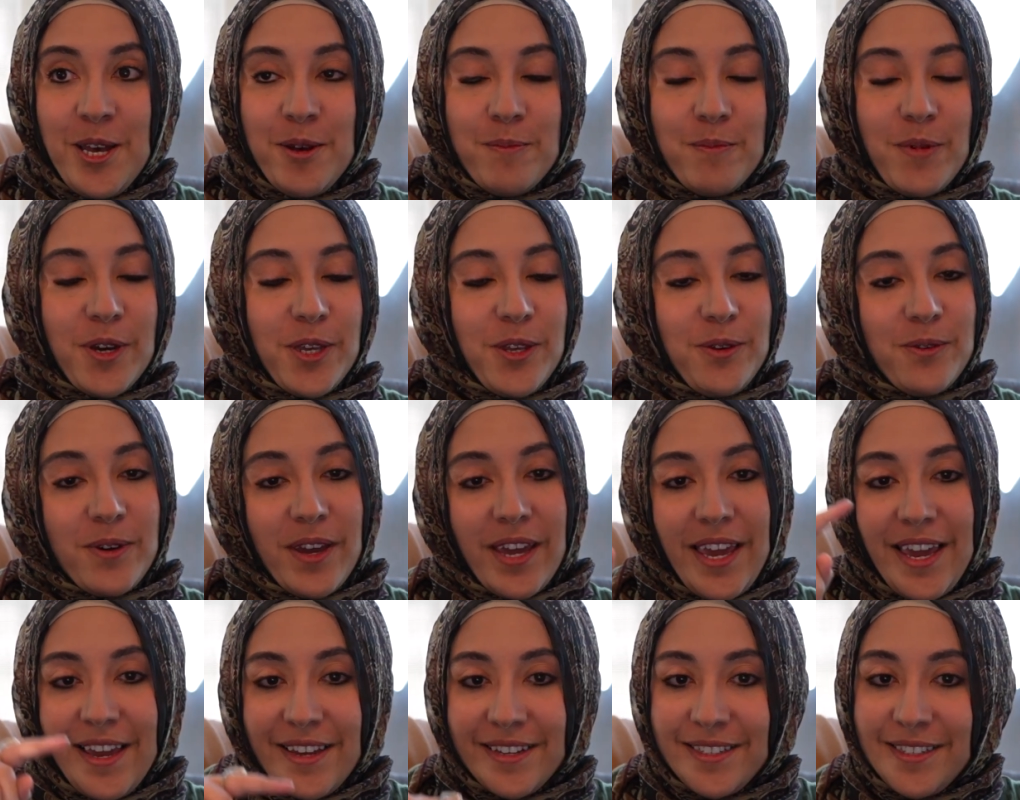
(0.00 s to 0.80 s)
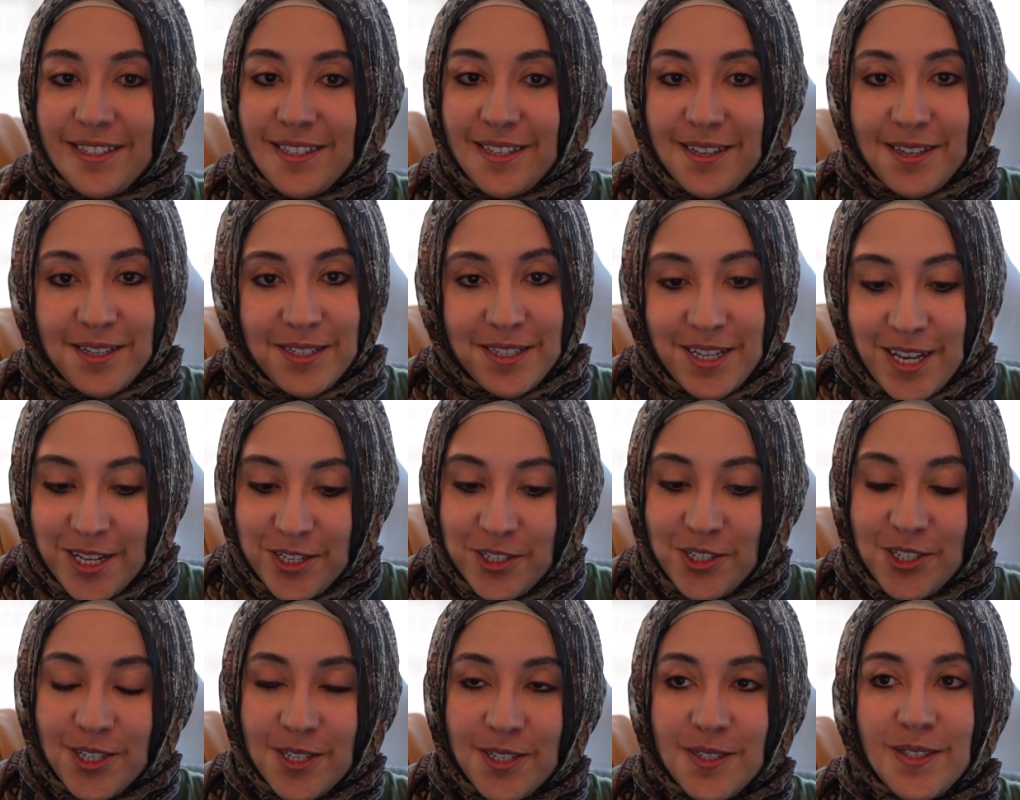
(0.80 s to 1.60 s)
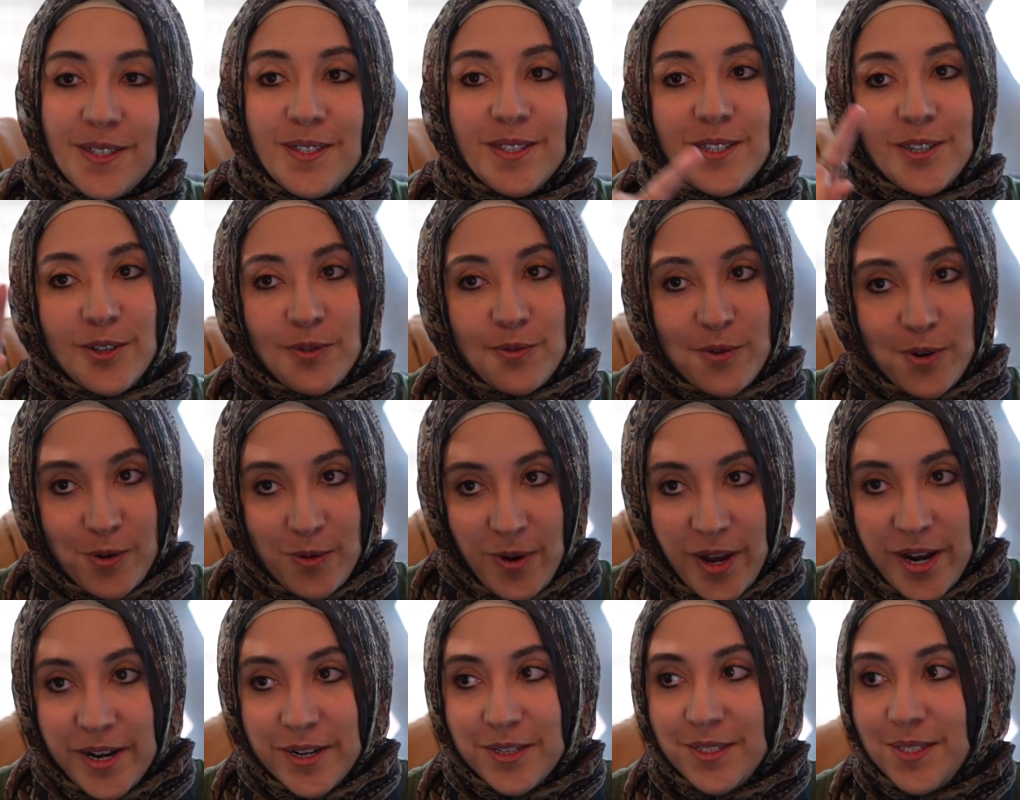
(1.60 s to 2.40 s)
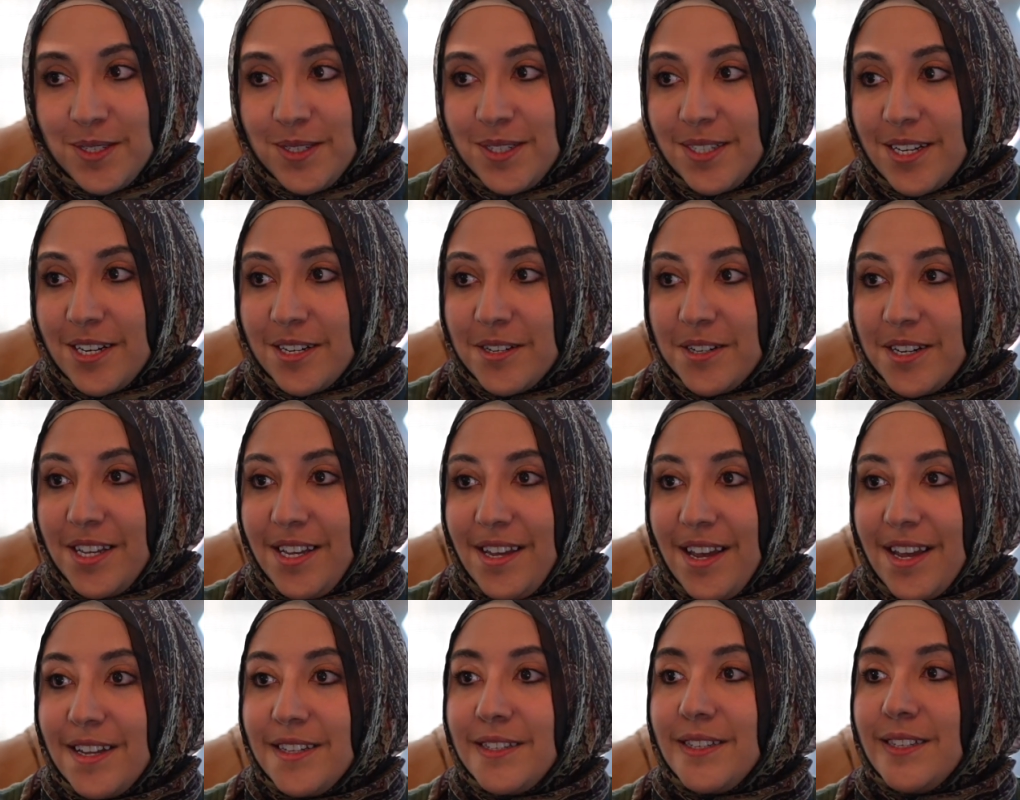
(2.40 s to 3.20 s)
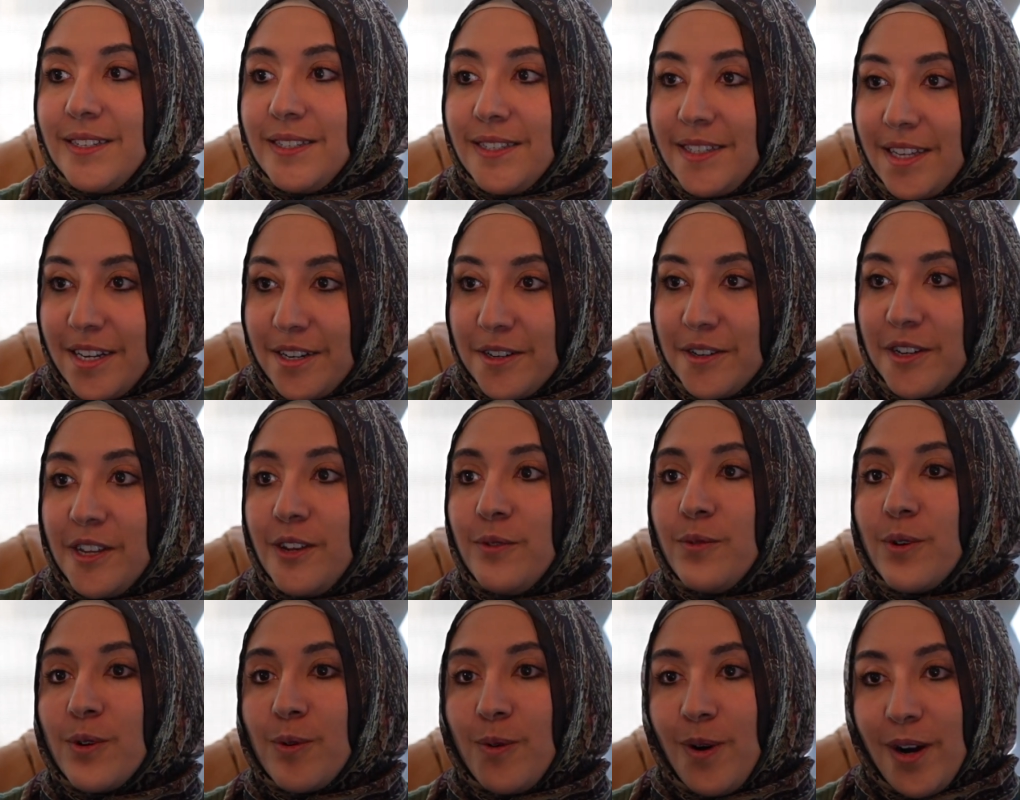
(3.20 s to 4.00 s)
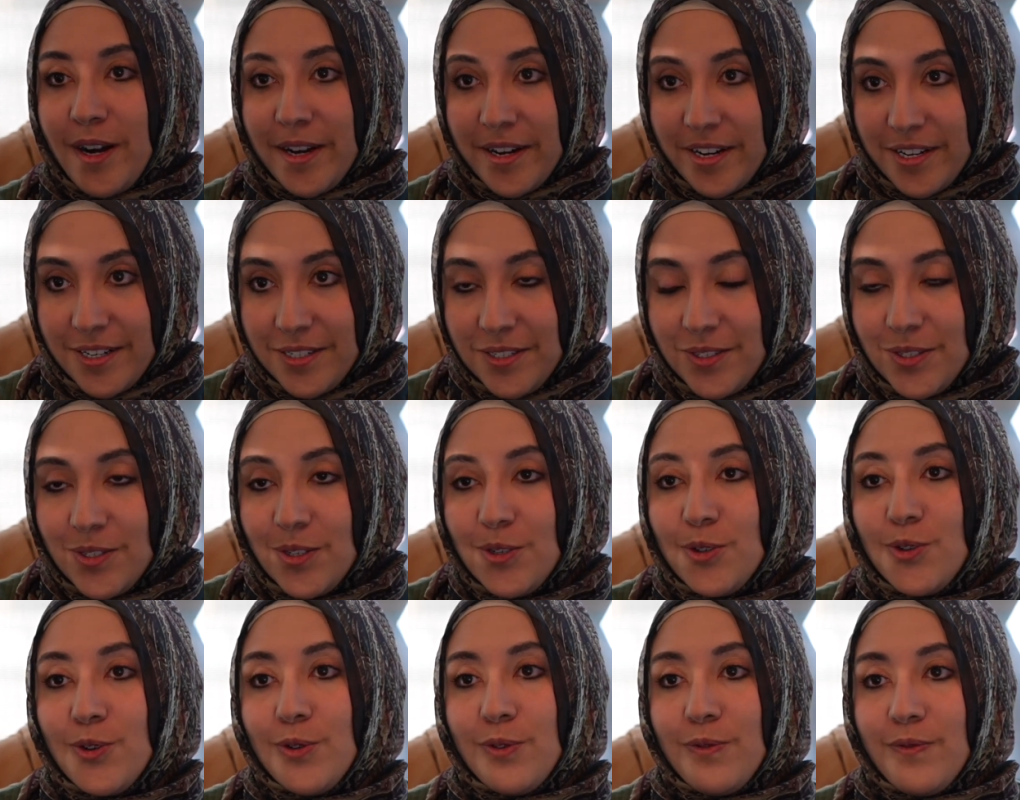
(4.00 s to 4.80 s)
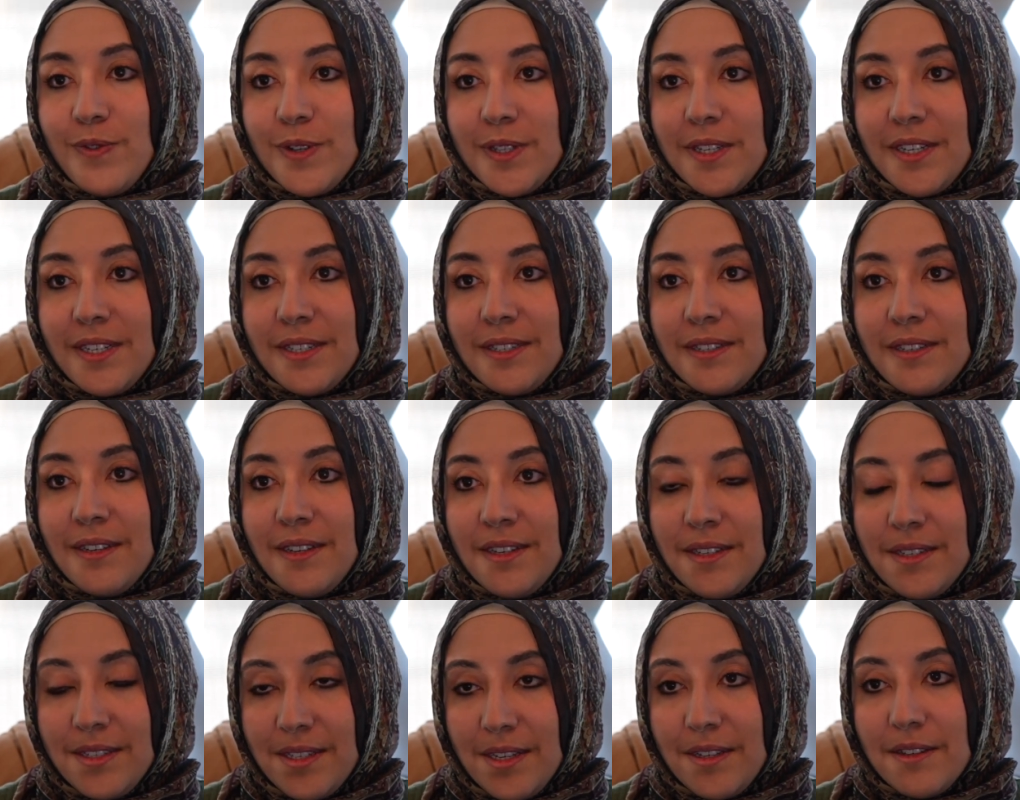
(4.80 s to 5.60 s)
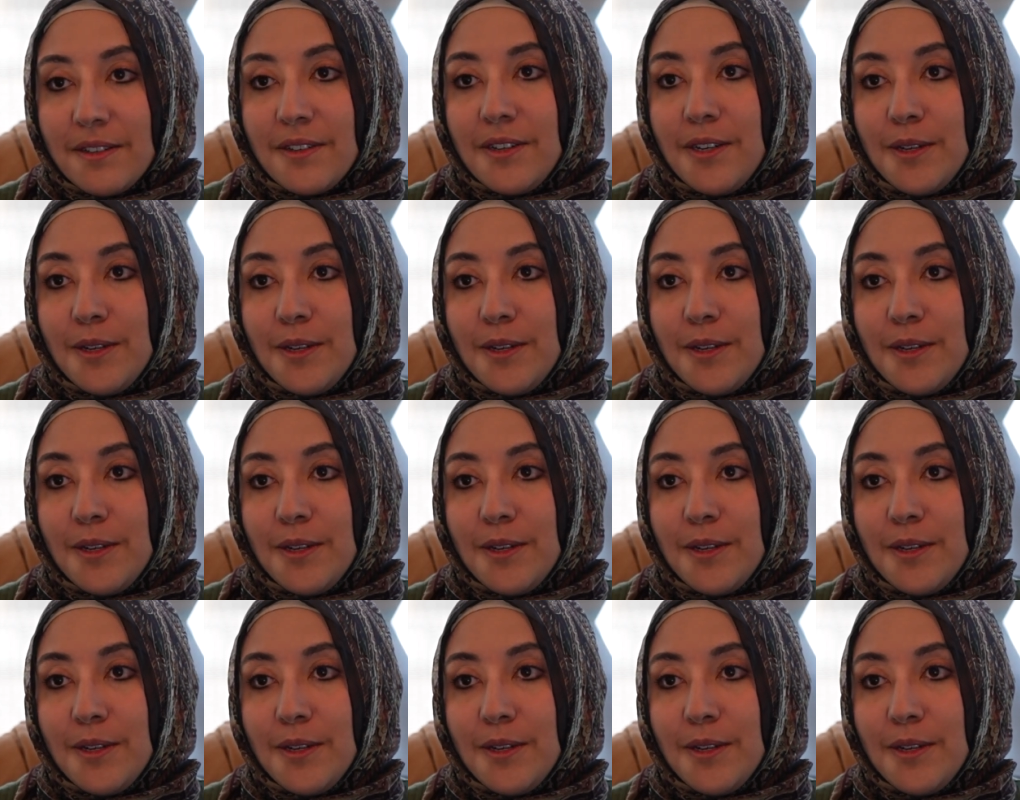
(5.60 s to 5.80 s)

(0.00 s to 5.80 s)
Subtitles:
But you can't, intention still requires sincerity, and sincerity requires truthfulness, sidq.